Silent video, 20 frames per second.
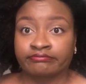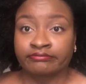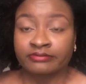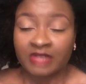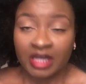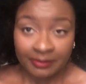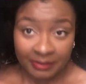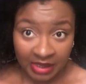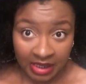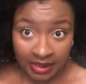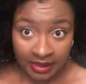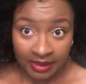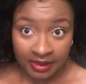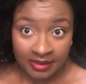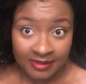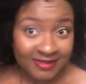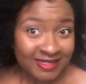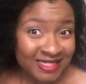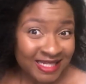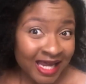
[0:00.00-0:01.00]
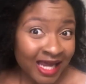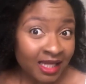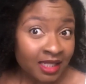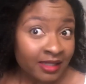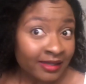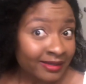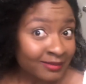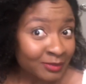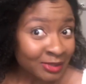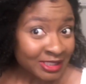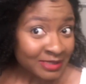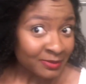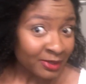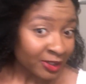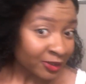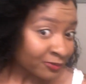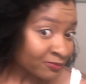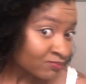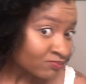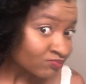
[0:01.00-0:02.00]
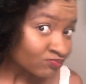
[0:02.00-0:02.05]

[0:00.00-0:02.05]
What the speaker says: I mean, it's not looking much better.